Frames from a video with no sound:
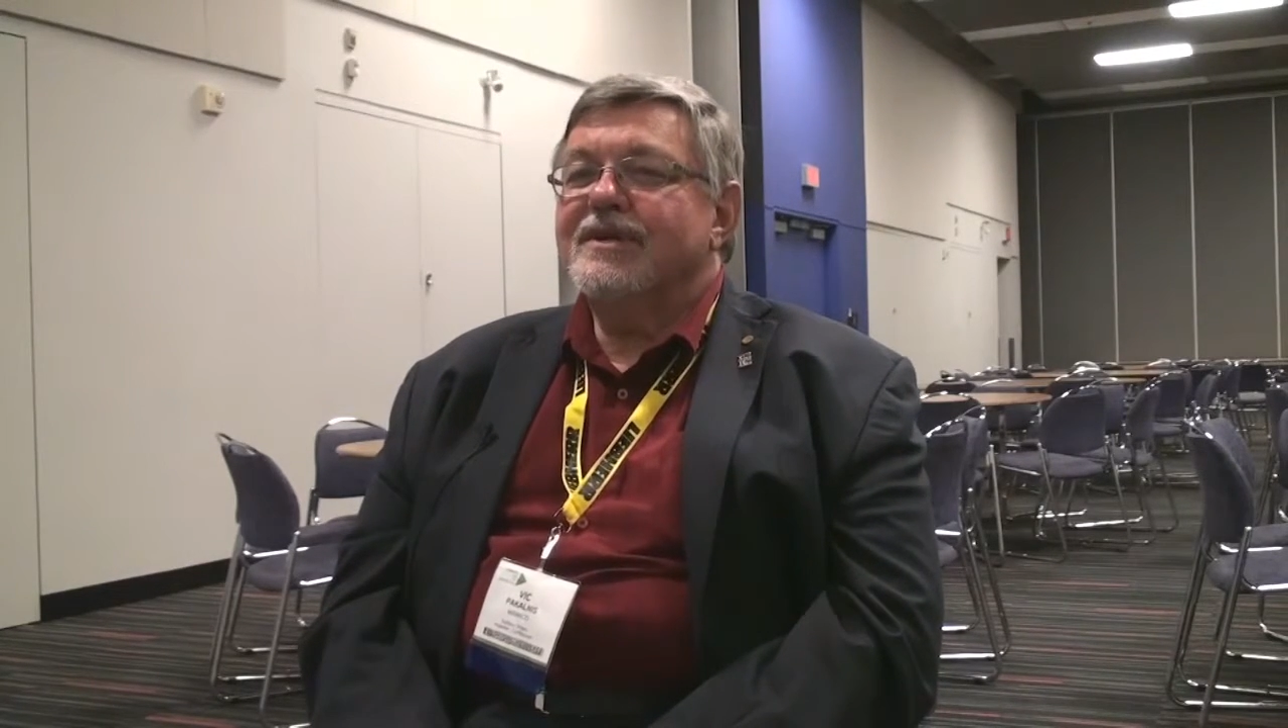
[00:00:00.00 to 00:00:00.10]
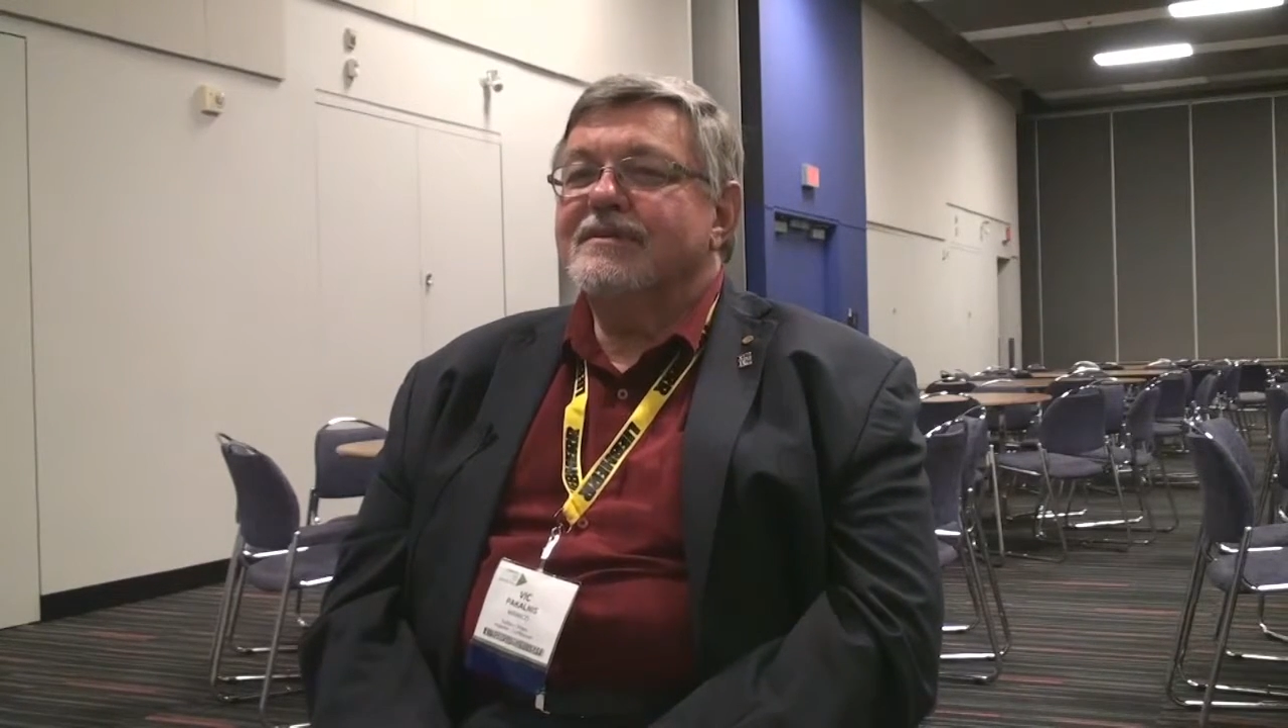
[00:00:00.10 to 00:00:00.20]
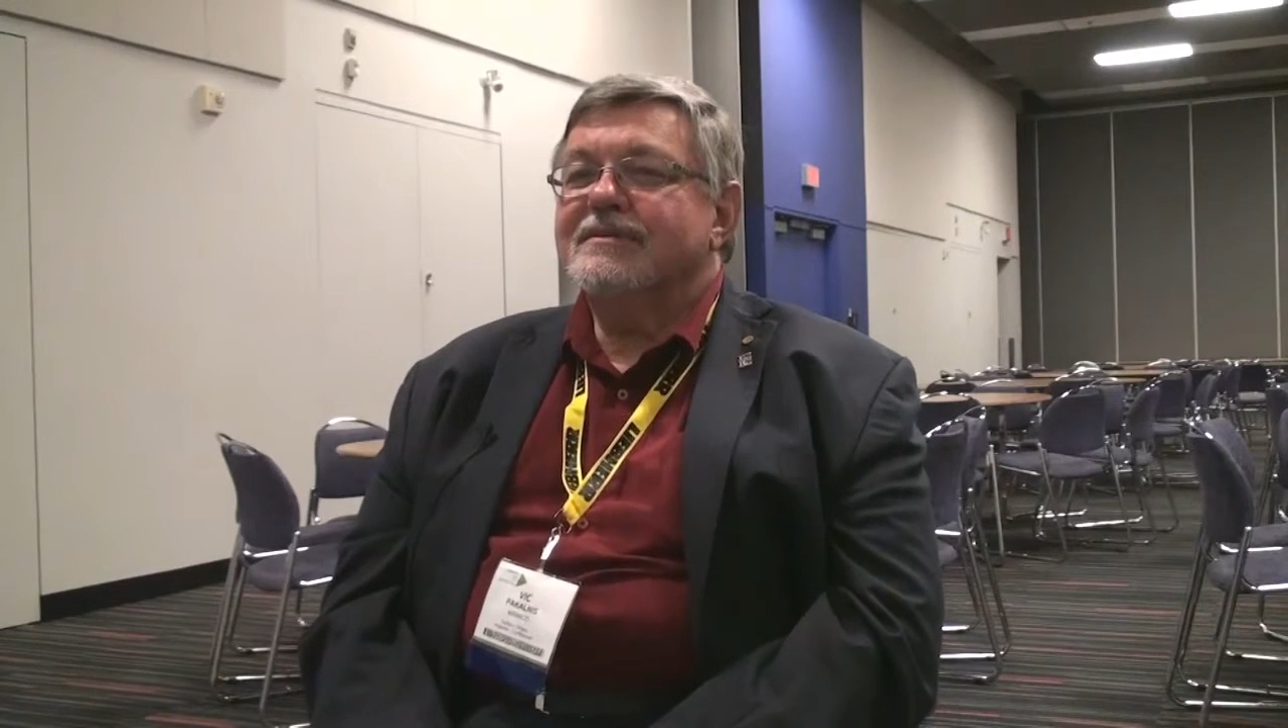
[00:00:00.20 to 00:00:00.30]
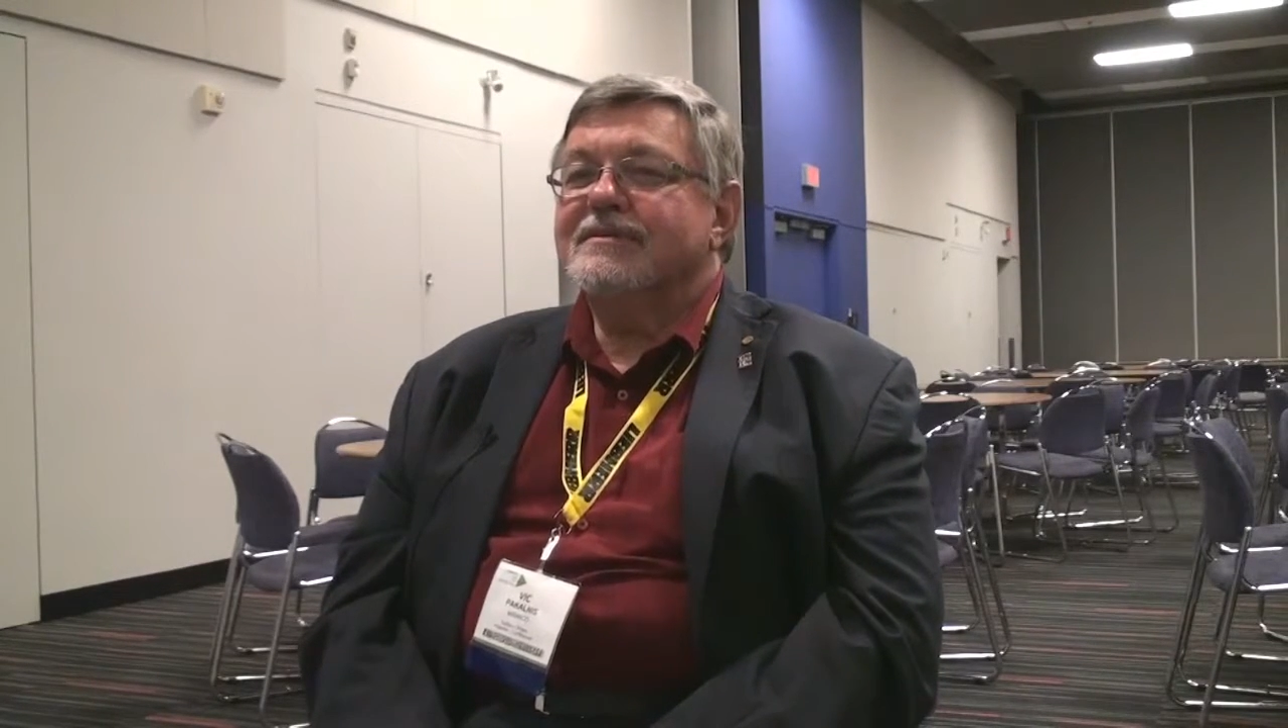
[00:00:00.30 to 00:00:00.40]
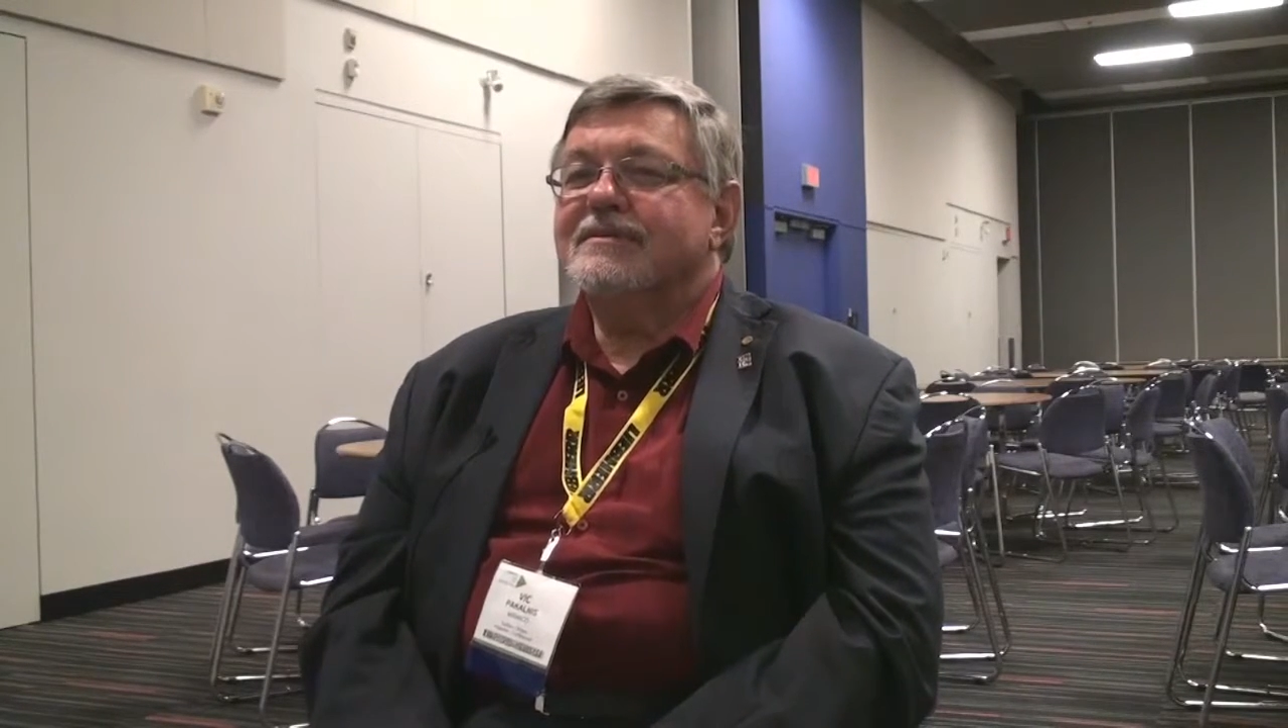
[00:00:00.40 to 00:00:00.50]

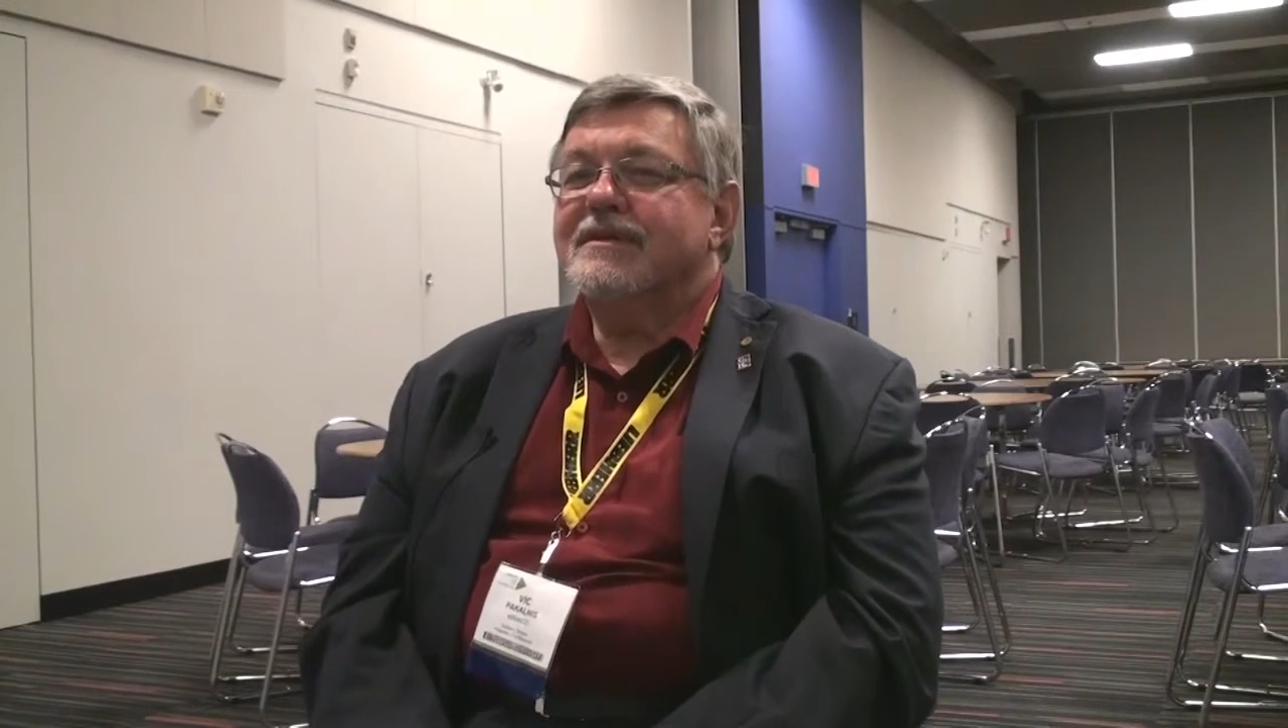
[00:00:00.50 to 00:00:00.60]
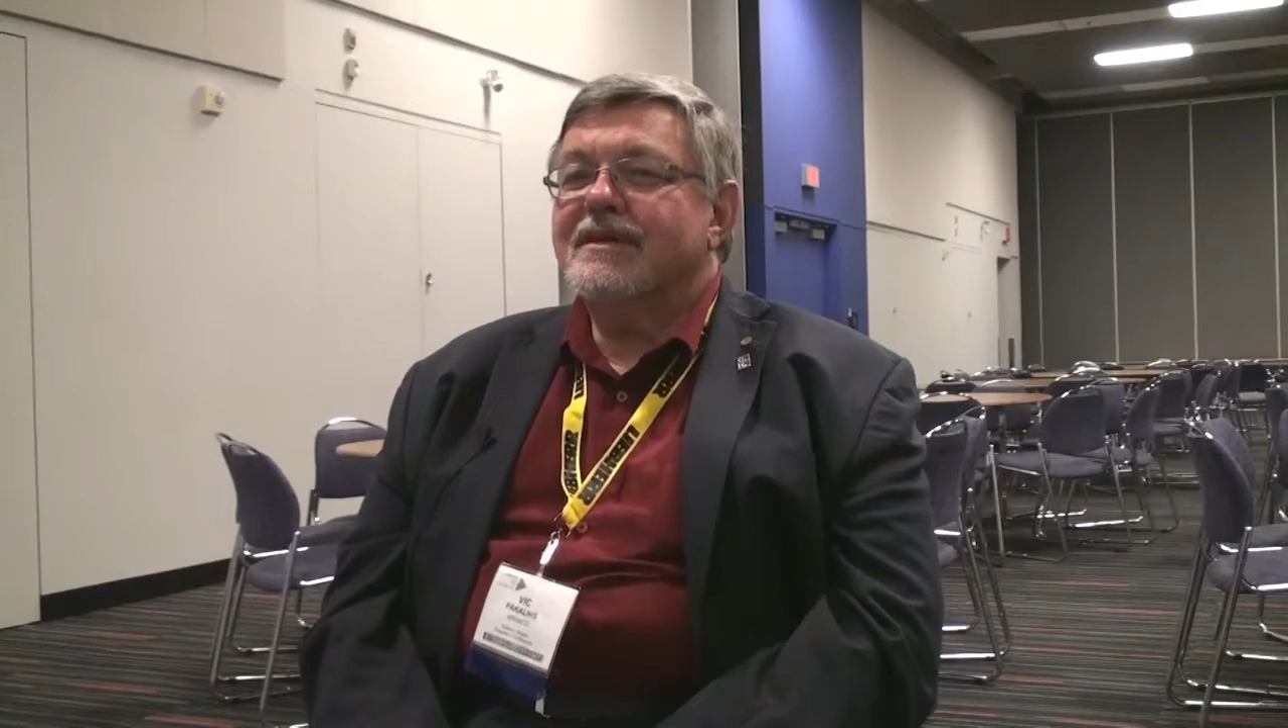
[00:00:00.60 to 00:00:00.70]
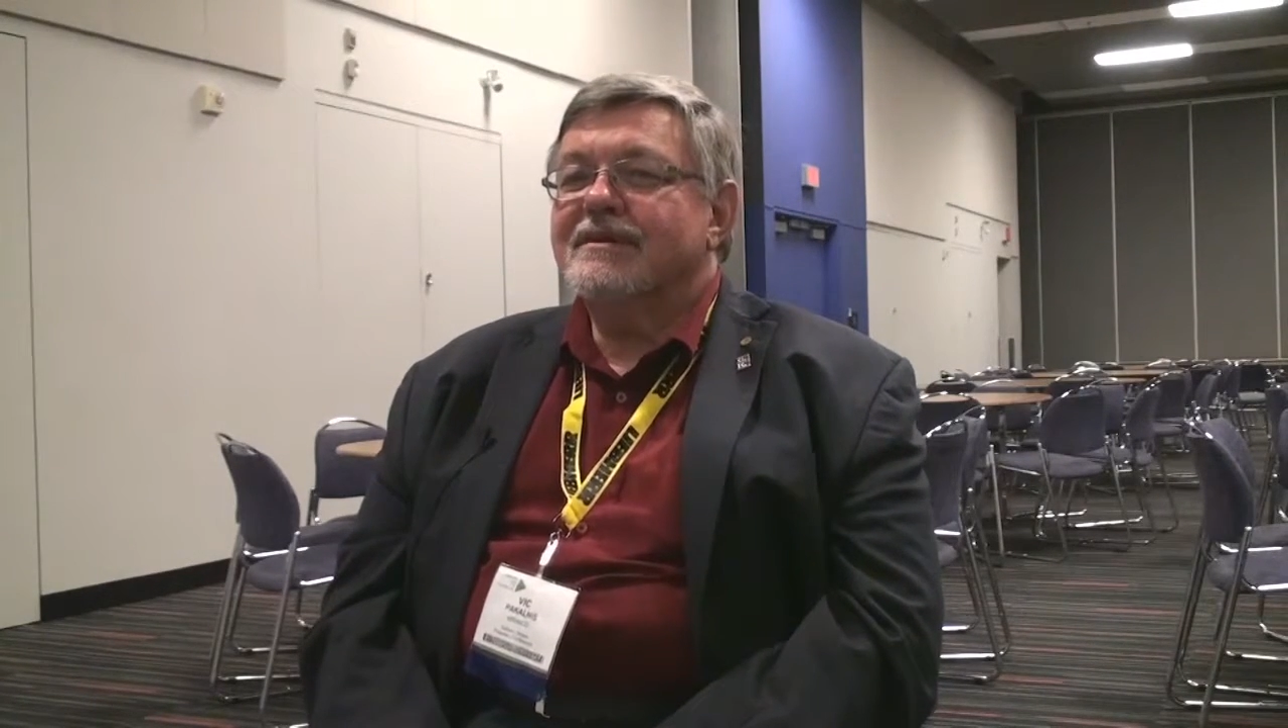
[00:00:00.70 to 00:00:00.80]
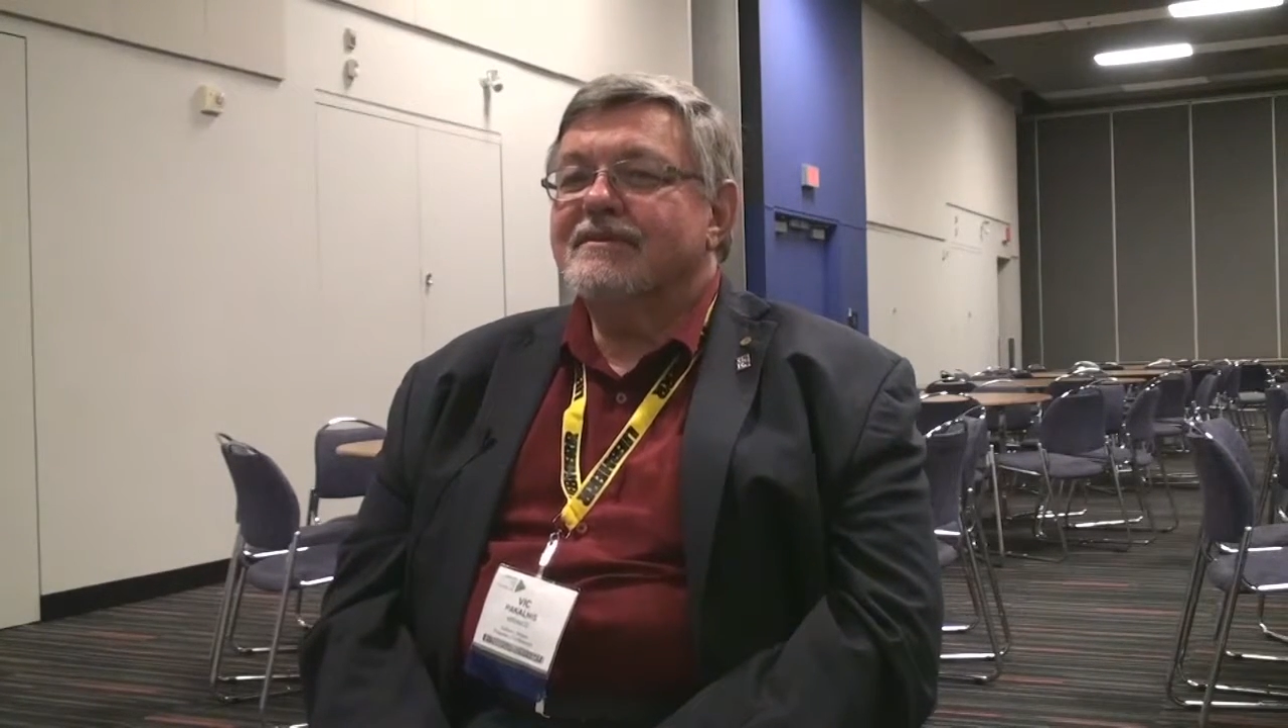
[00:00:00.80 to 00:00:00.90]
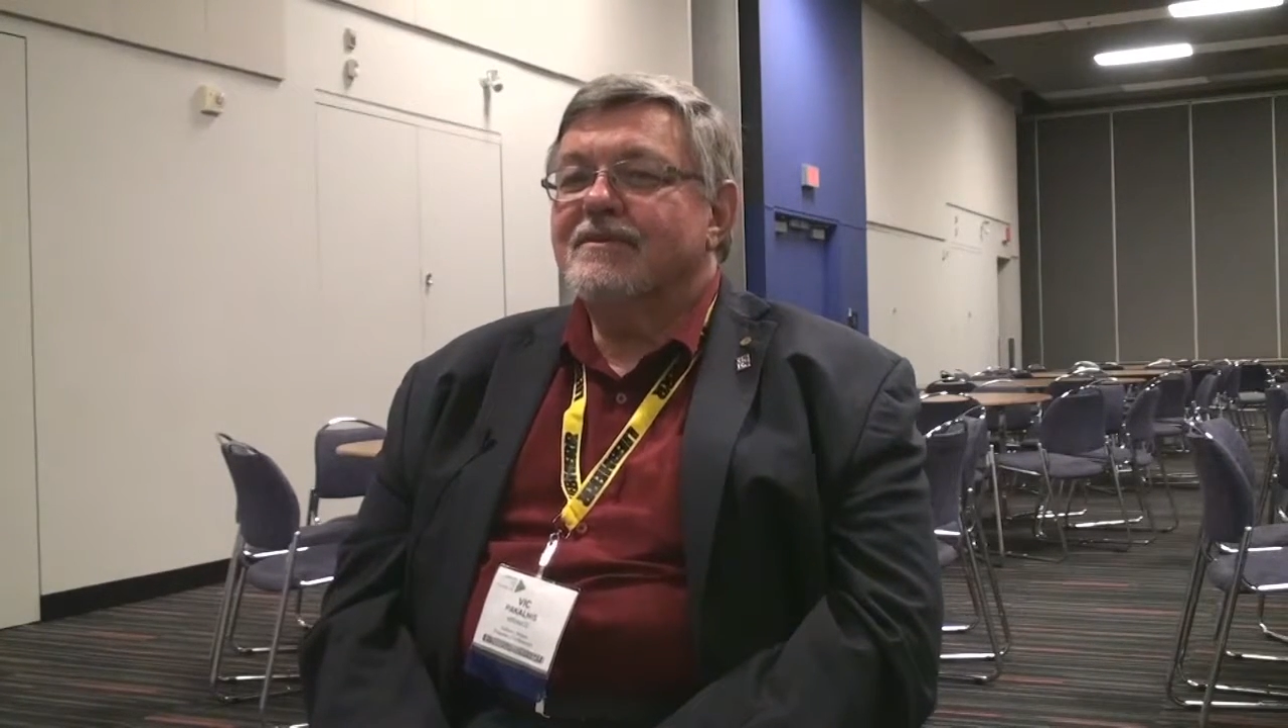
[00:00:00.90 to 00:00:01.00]
is
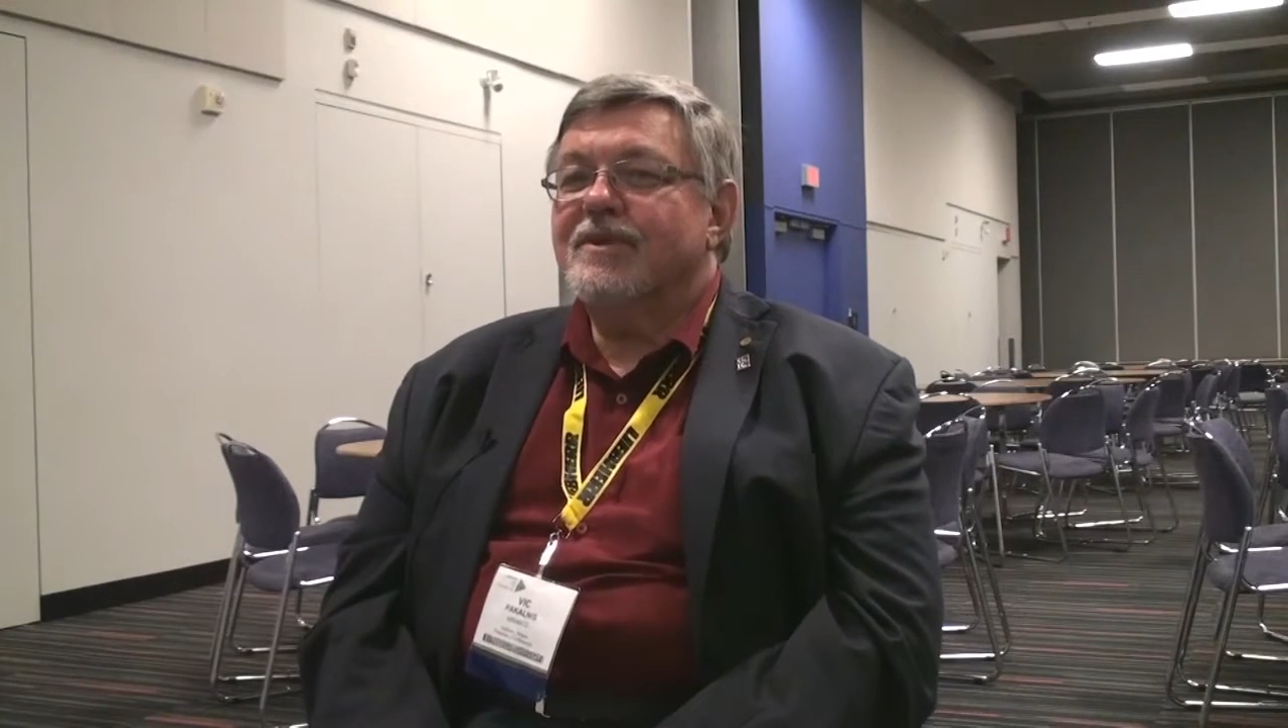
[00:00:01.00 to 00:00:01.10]
uh,